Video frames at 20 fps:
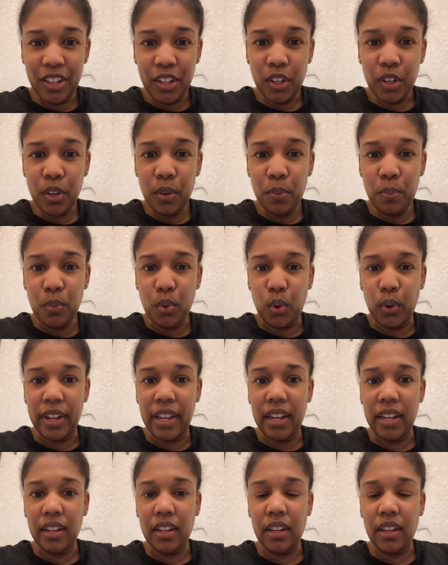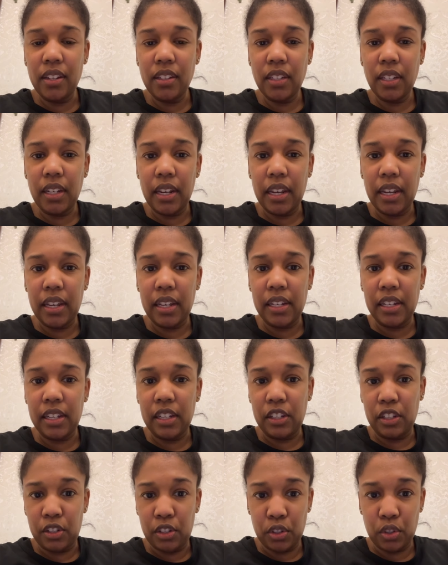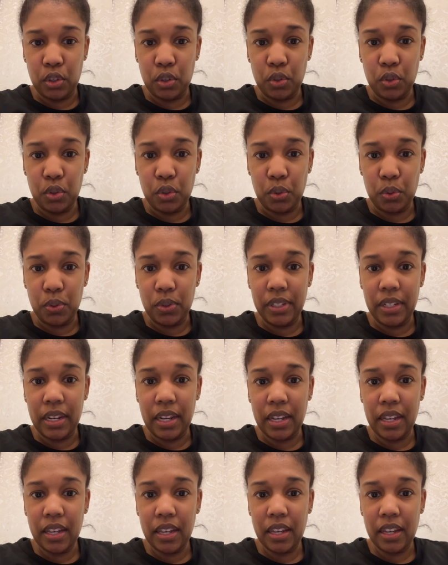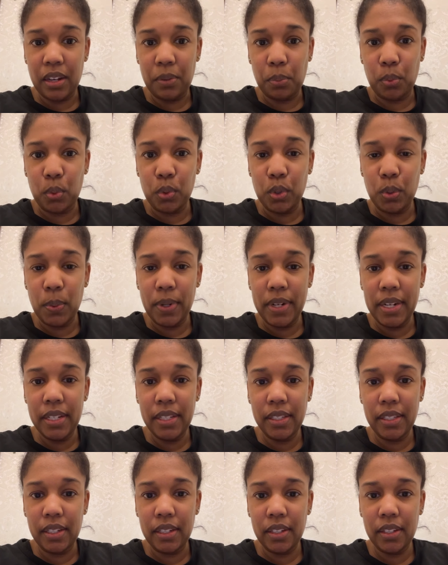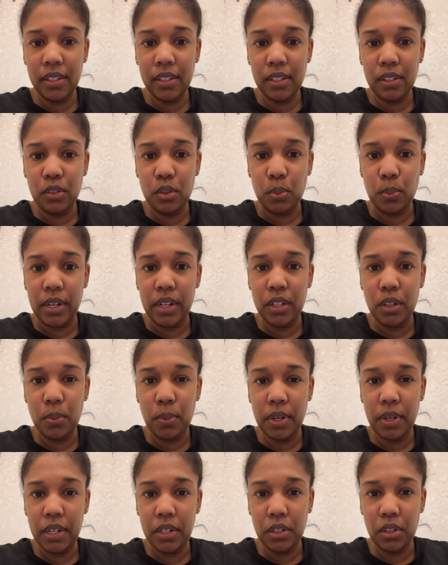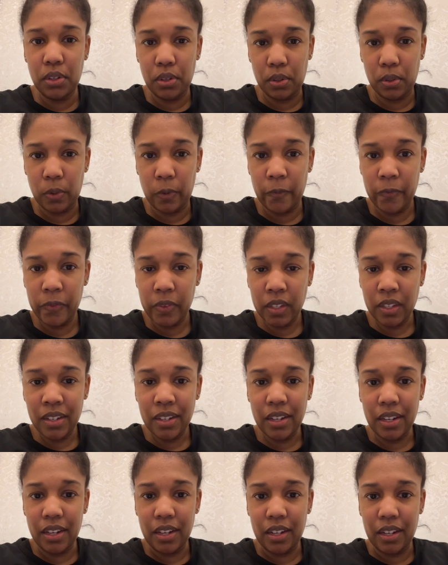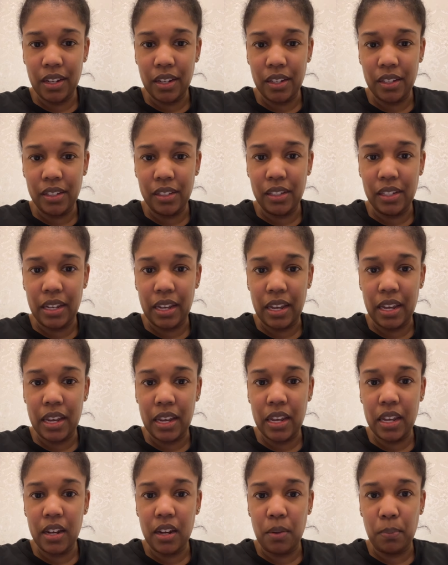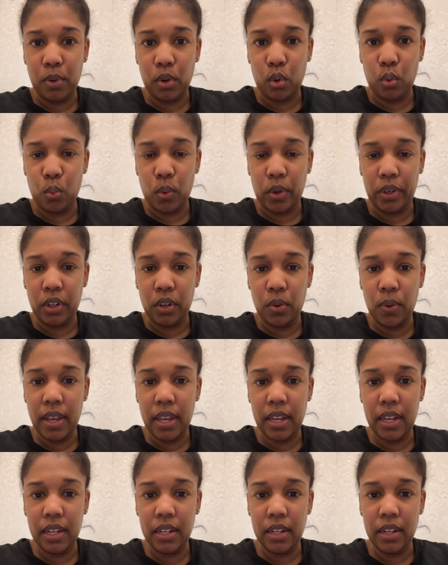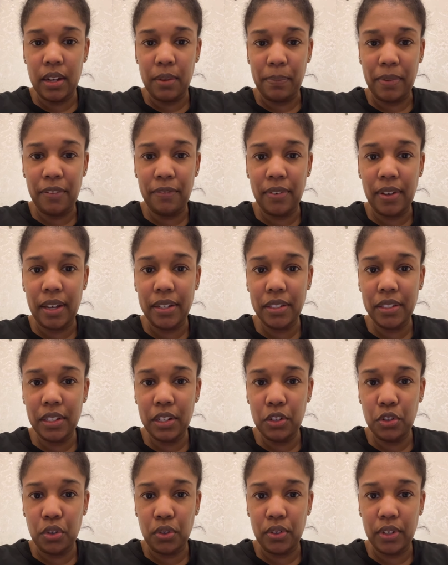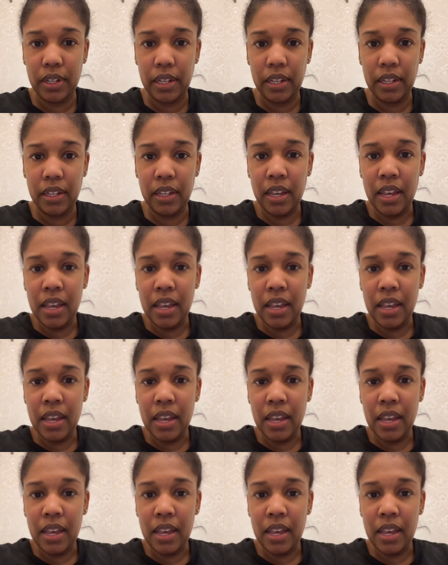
Good morning. Today is Tuesday, April 26, 2022, and it is day number 108 in my fasting journey.